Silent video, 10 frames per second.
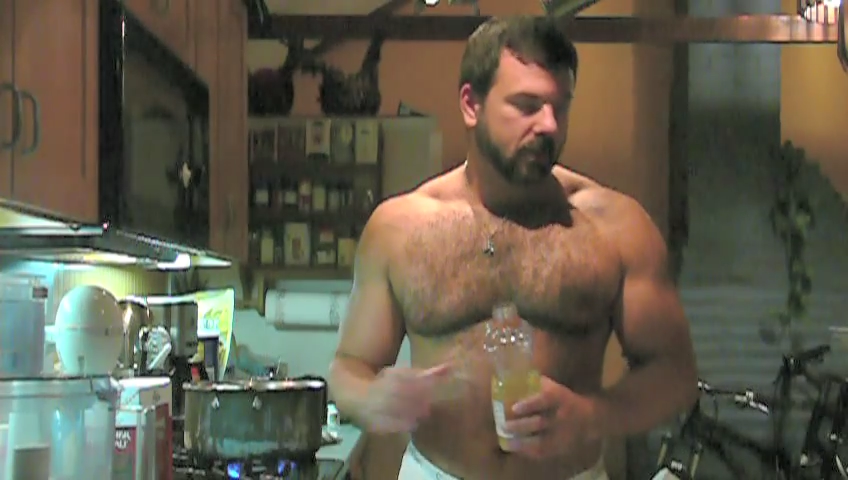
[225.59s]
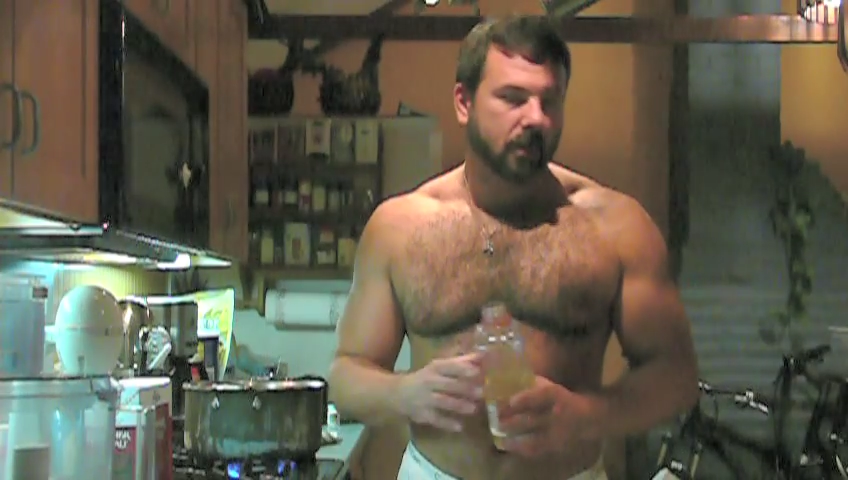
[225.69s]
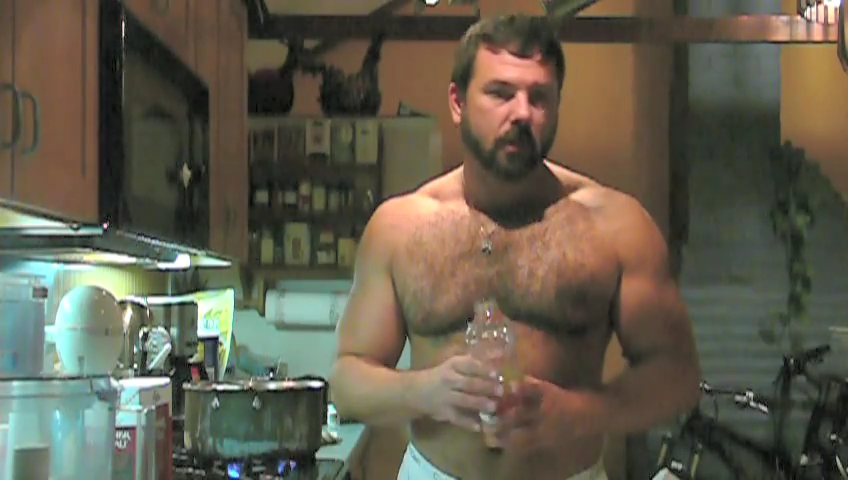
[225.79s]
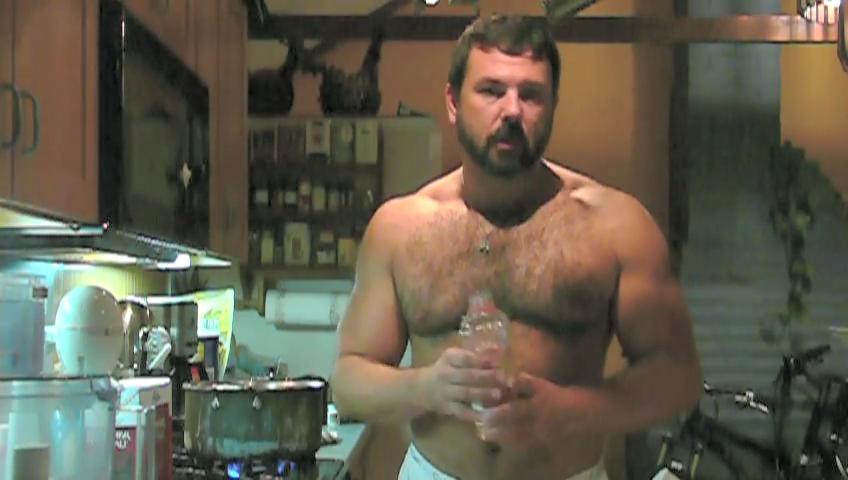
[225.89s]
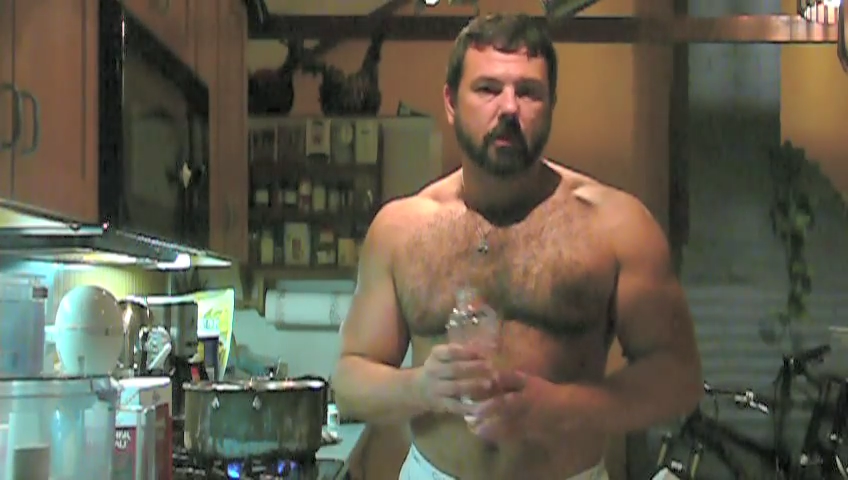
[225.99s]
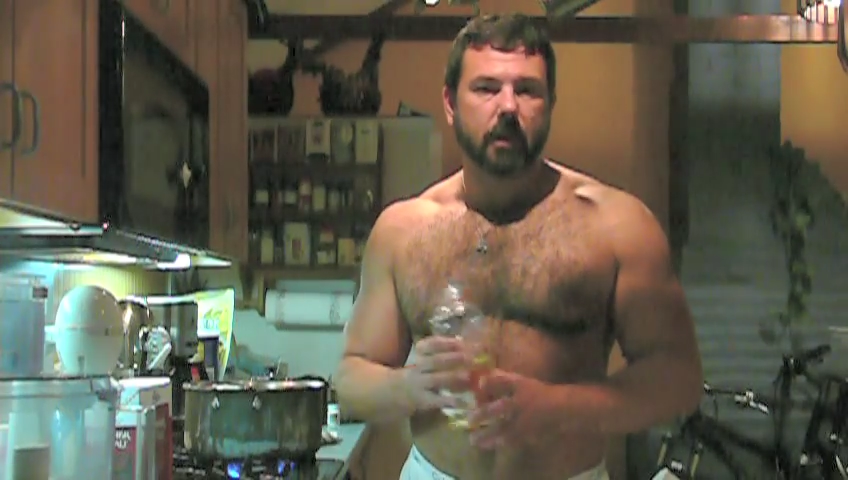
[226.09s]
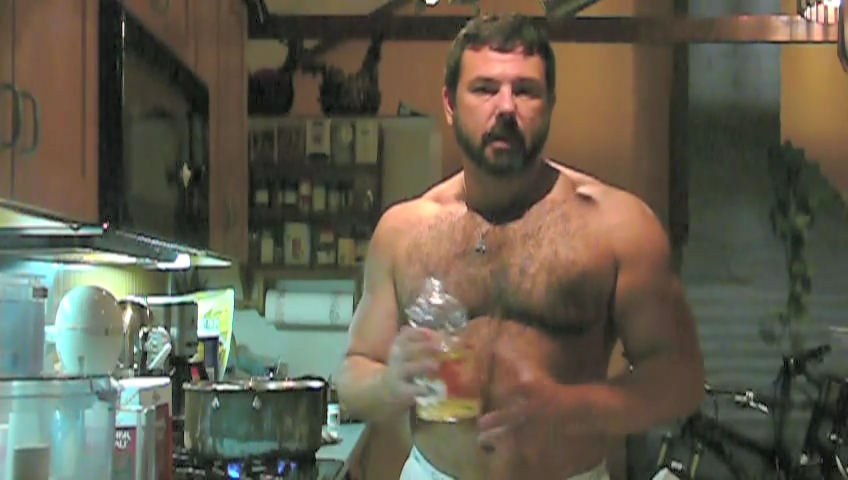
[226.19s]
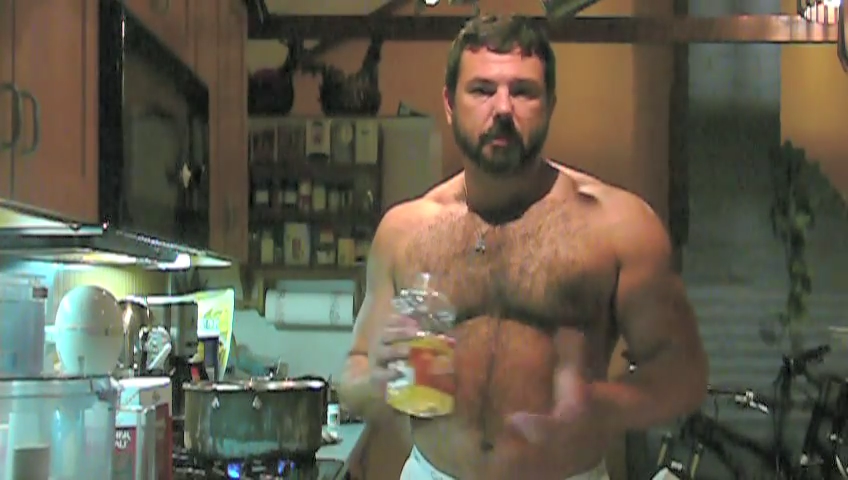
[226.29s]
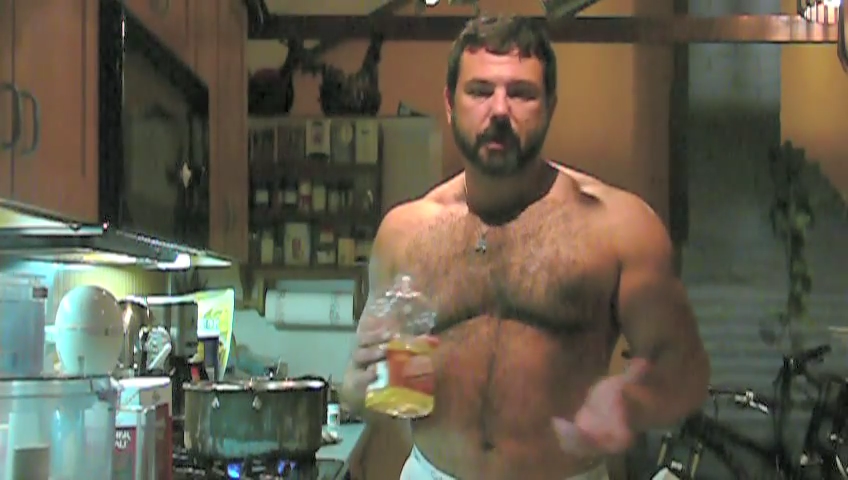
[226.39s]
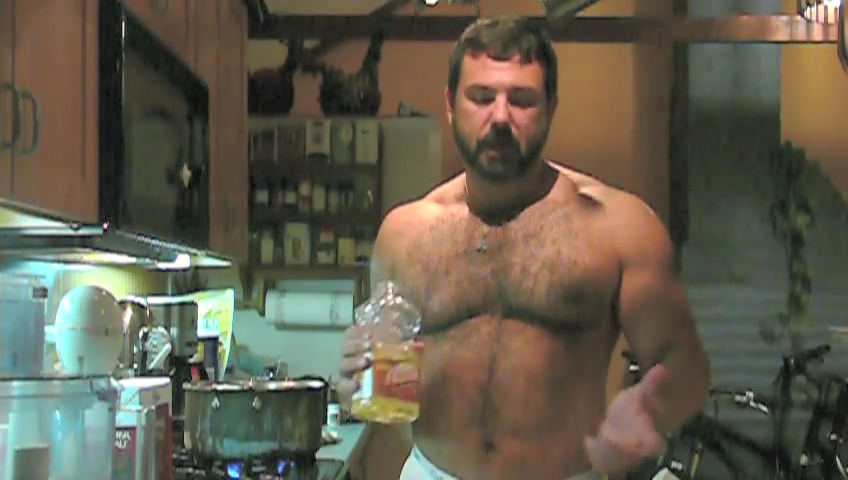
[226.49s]
canola oil
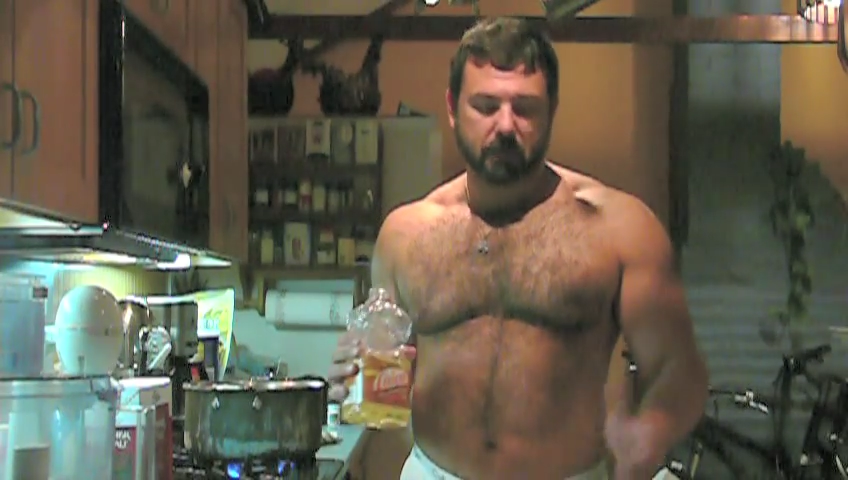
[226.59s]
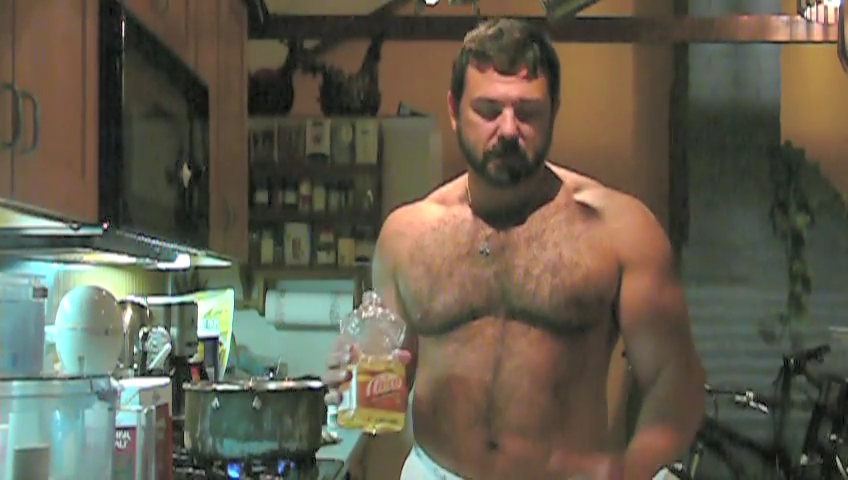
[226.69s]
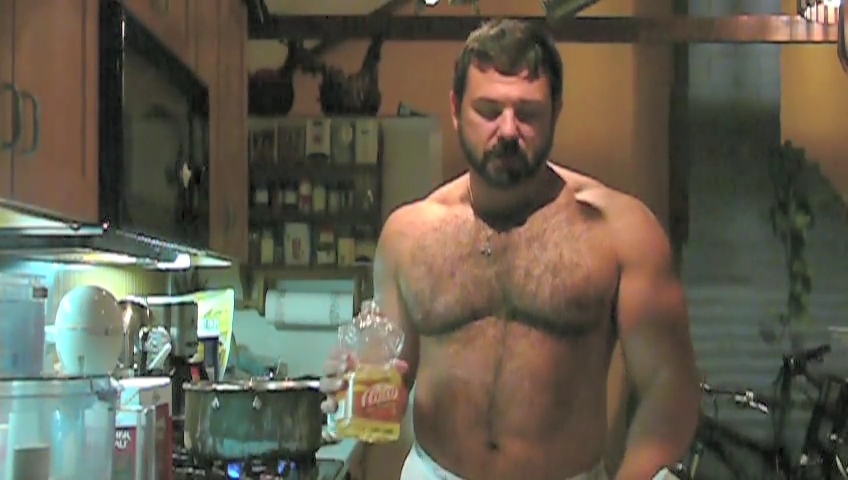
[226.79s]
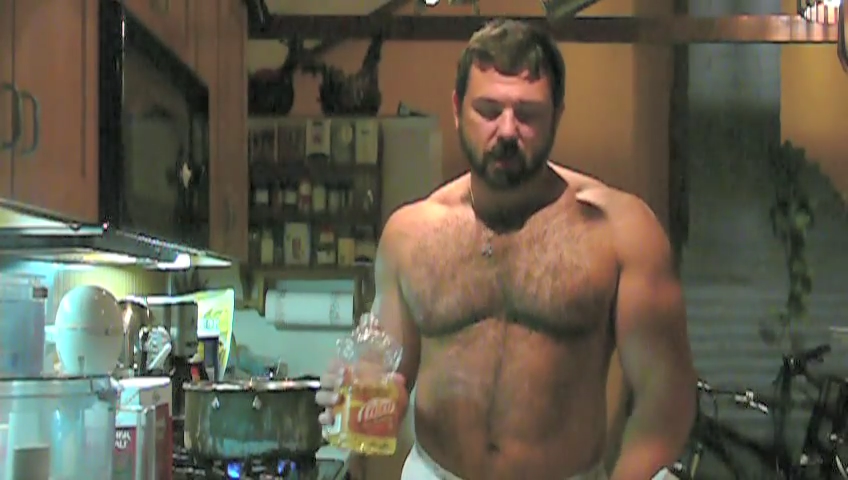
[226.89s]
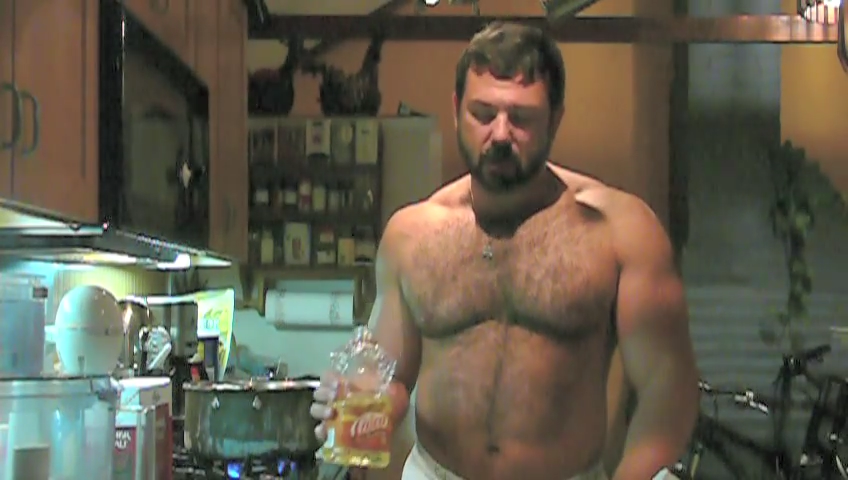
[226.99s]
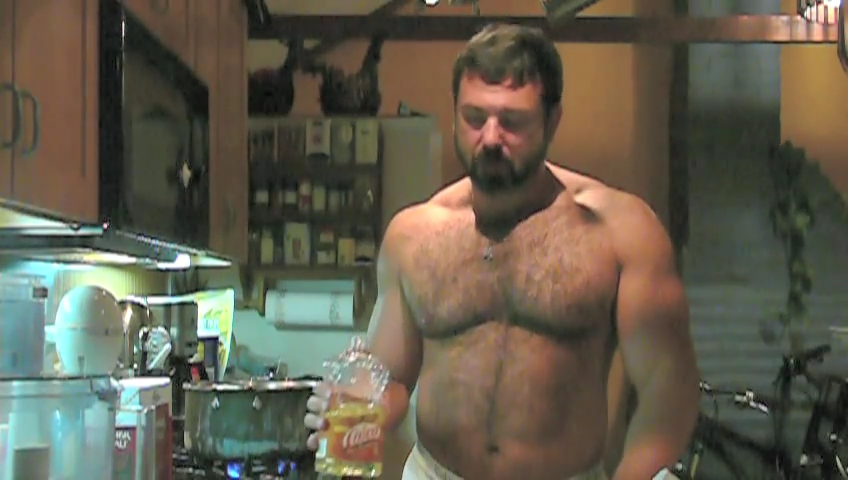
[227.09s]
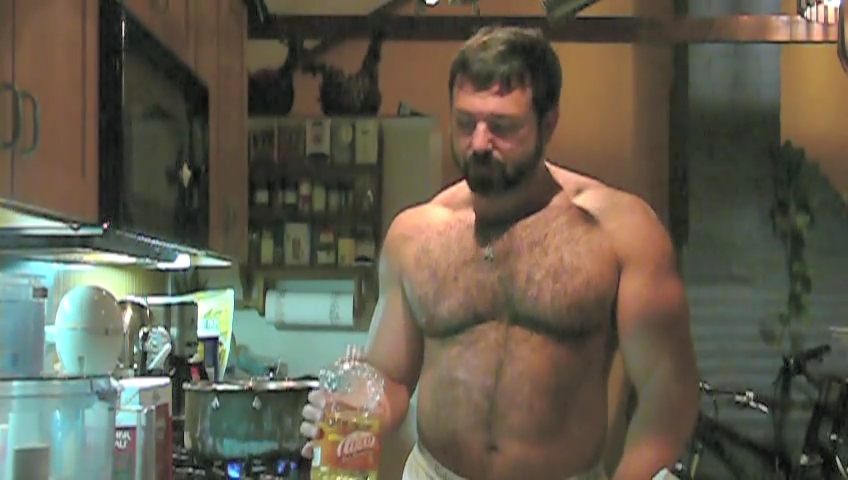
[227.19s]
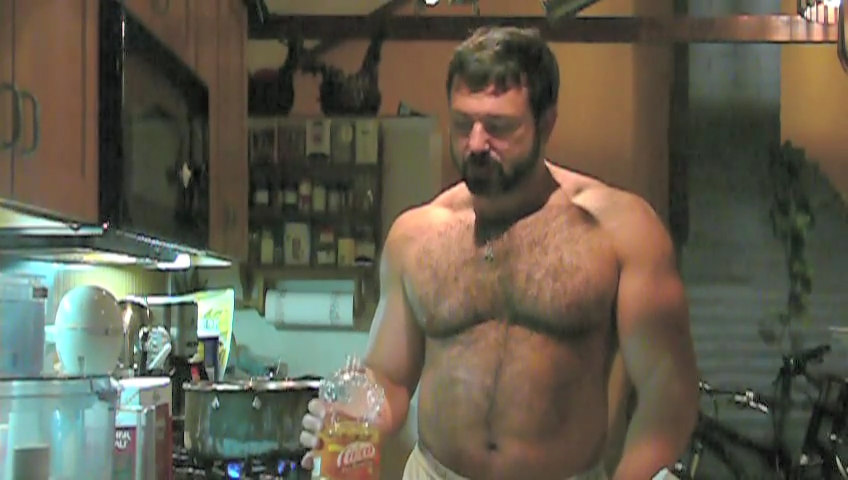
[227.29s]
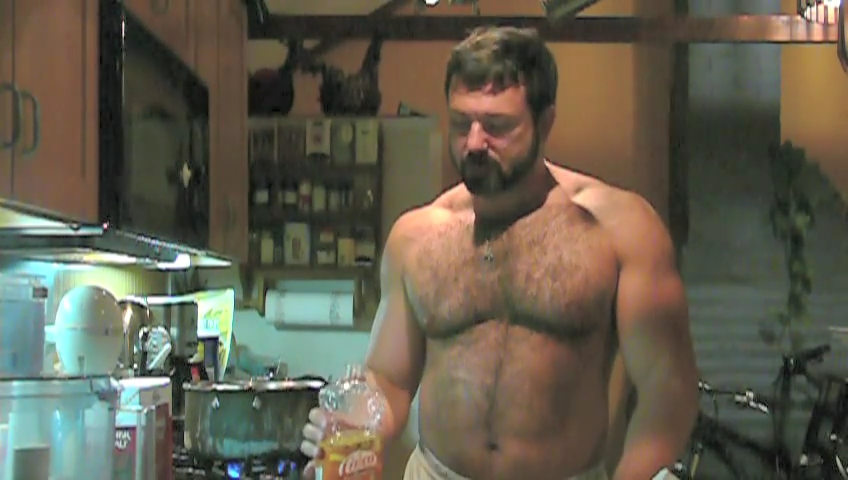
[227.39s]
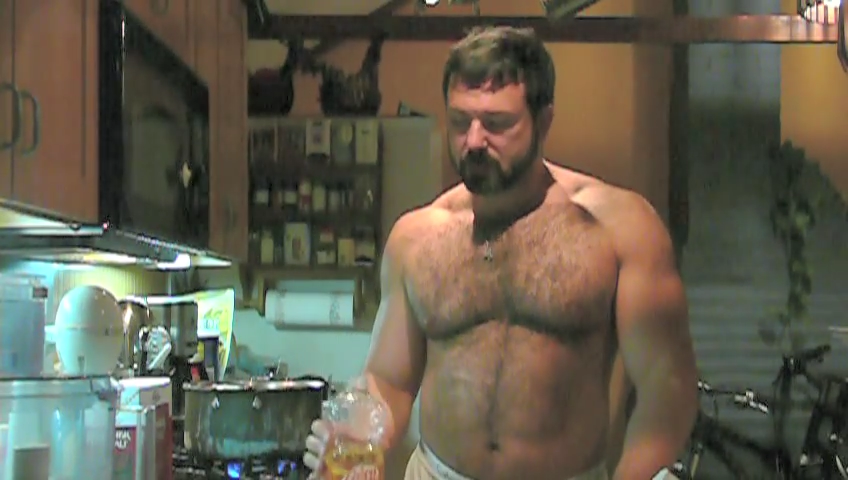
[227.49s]
in pretty much all of
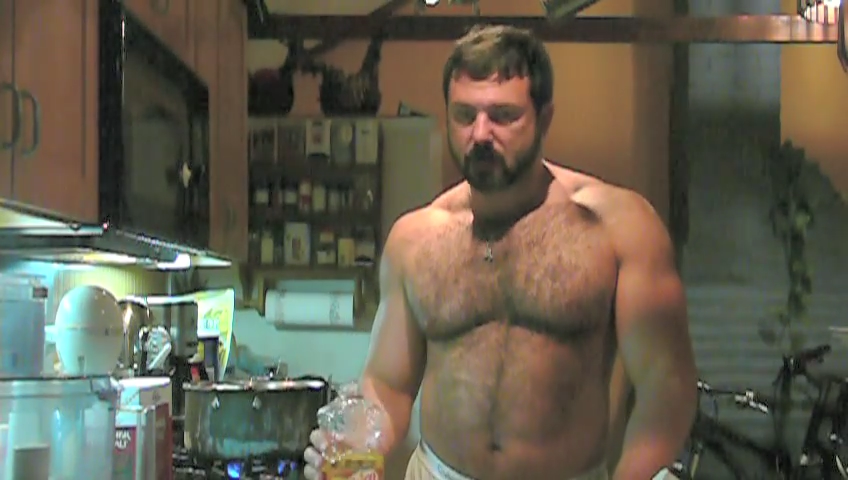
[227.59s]
his